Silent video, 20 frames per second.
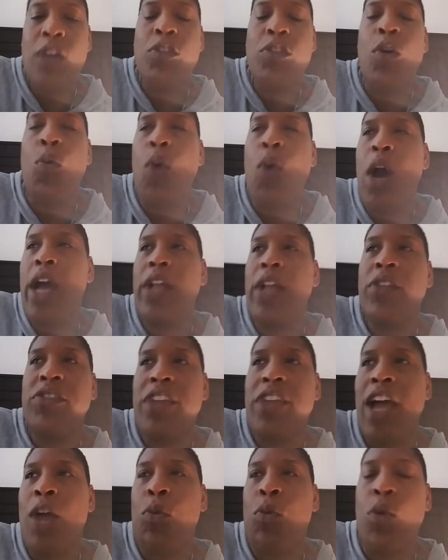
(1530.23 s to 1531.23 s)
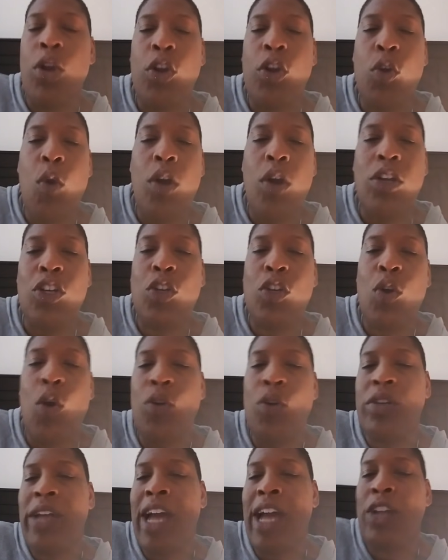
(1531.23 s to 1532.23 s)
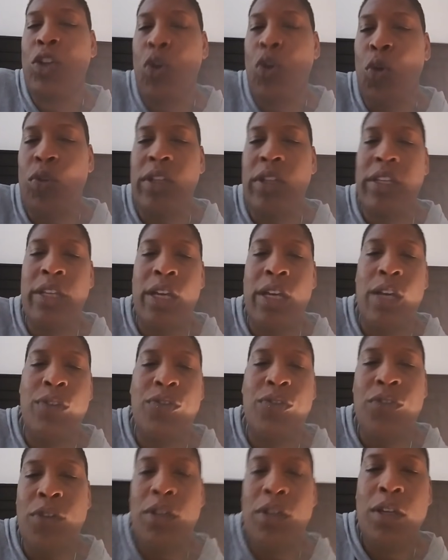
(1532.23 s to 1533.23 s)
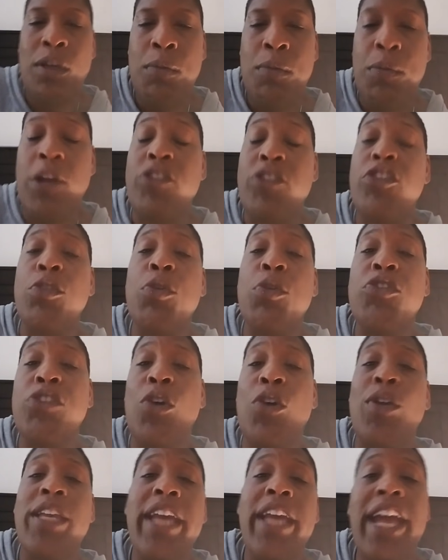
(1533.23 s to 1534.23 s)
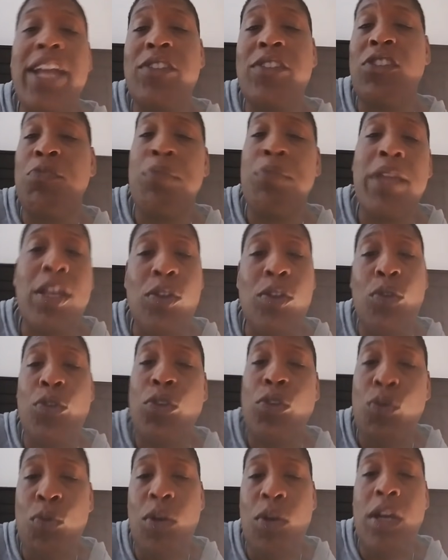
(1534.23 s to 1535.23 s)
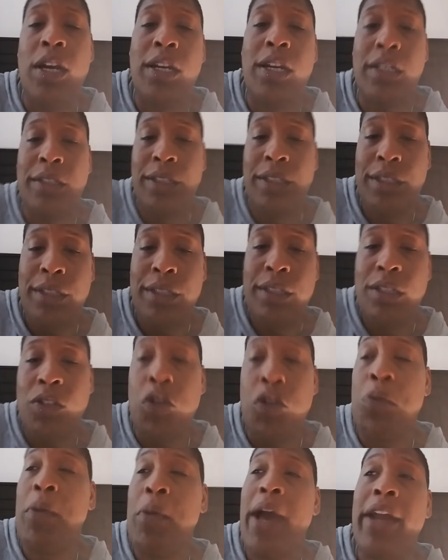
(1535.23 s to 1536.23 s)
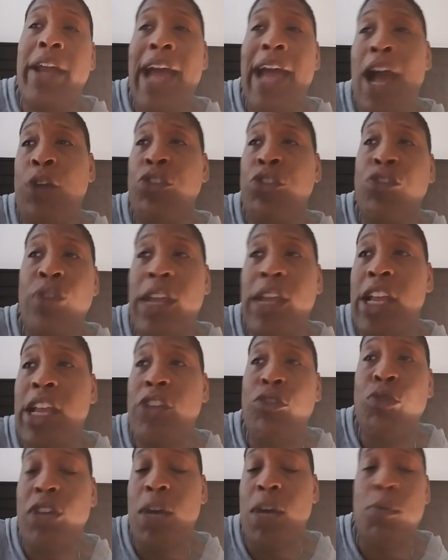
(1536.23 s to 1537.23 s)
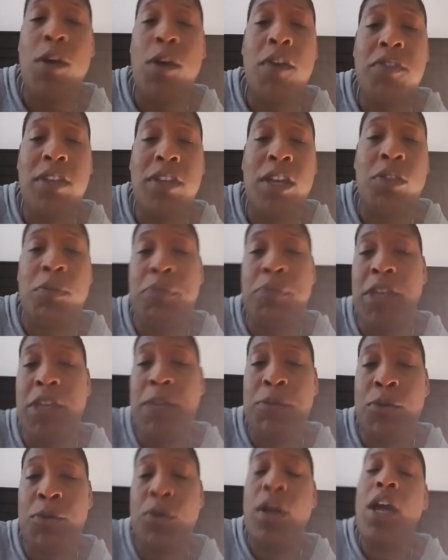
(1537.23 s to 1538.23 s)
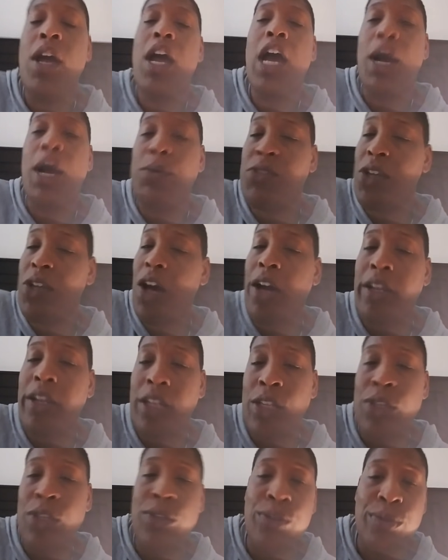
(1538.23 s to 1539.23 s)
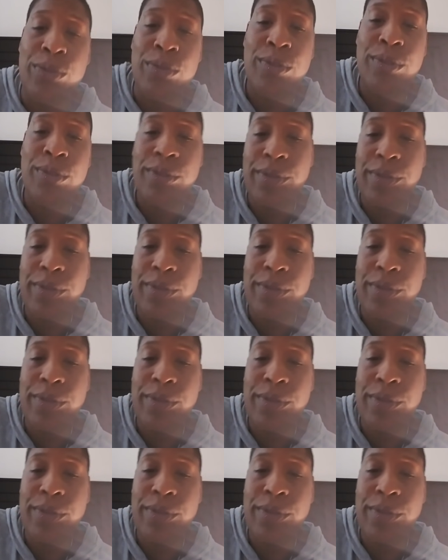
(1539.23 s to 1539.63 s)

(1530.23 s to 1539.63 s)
The ones that were quote unquote not cool enough. But you was okay just being who you were, no matter how strange you come off to other people. I'm talking to you.